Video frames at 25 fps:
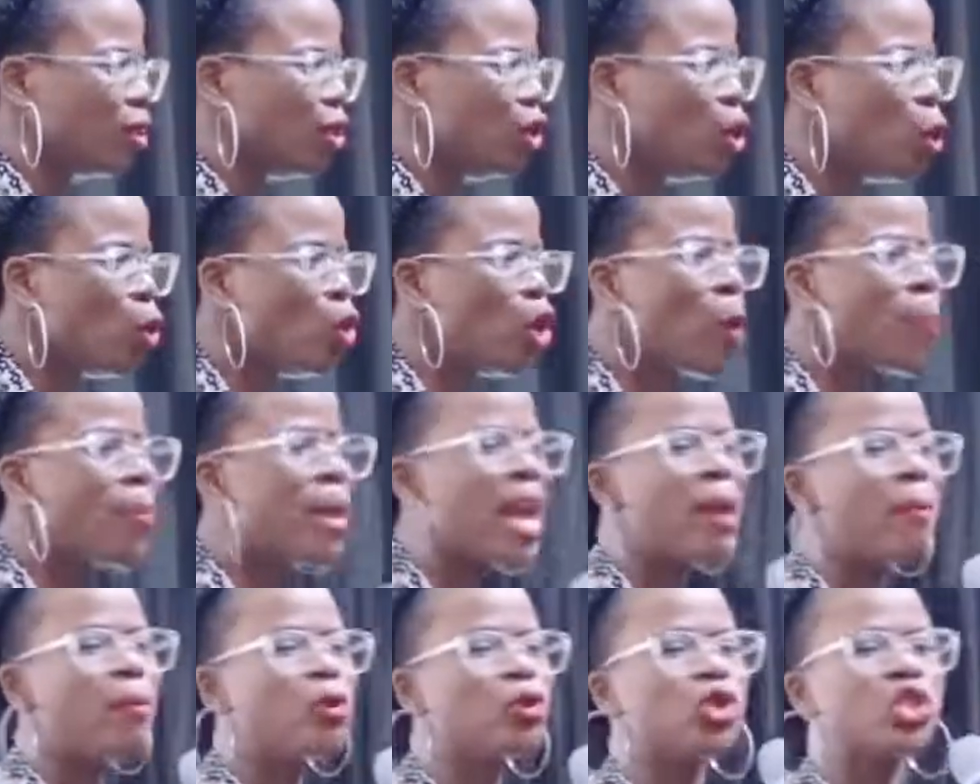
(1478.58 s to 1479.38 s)
You will not
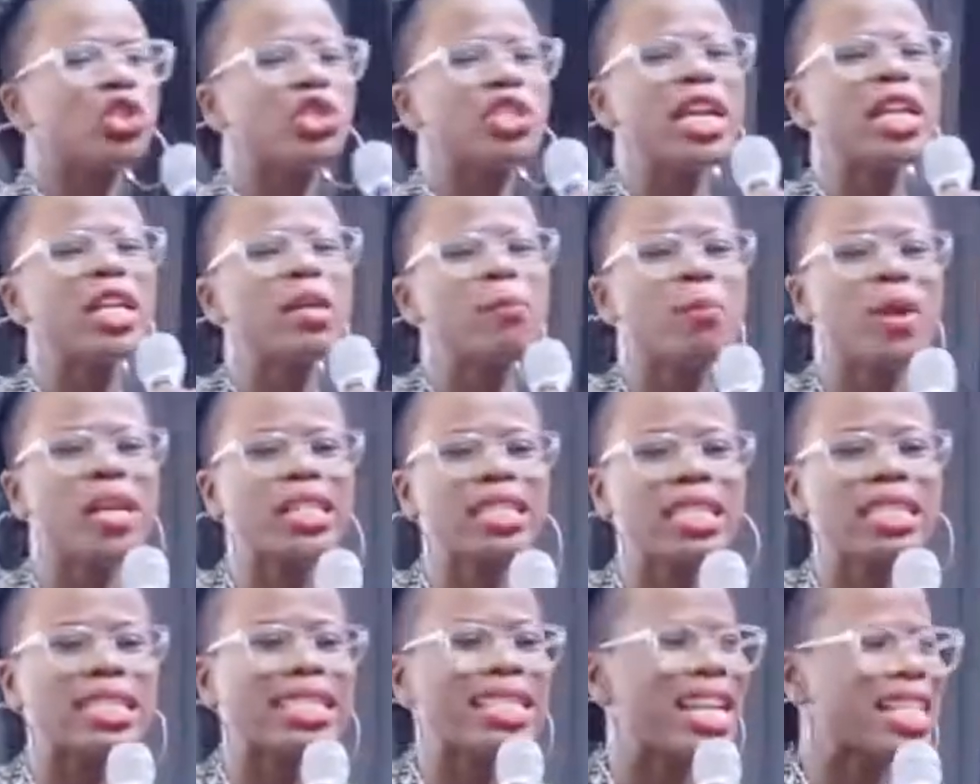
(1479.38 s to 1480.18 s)
be able to
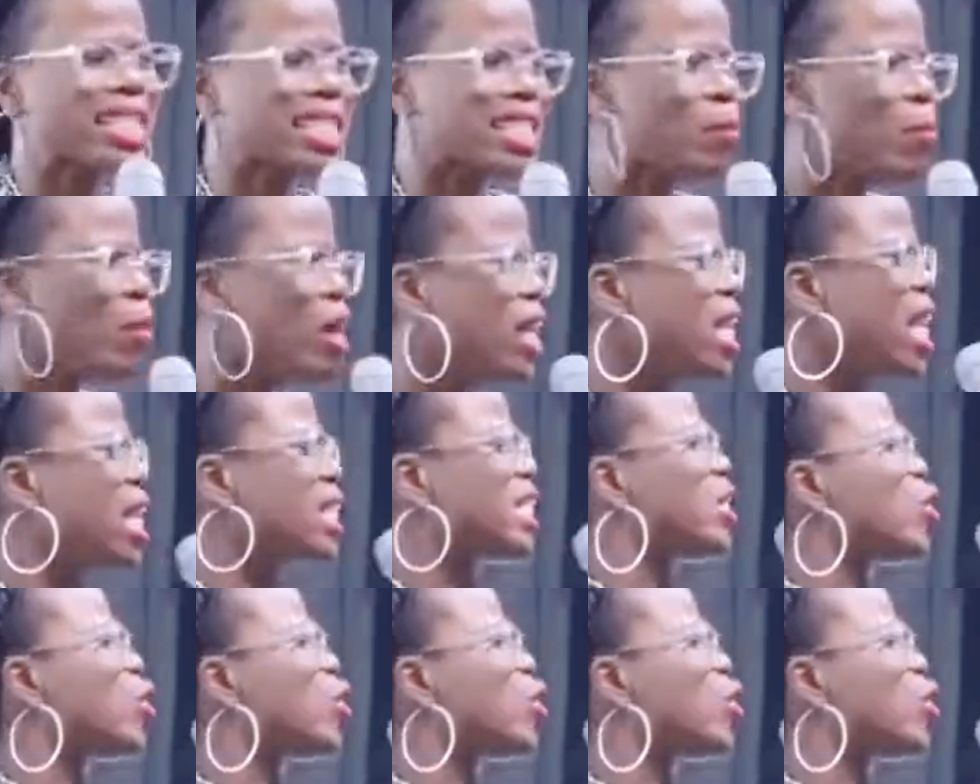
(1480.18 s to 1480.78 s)
celebrate the testimony that's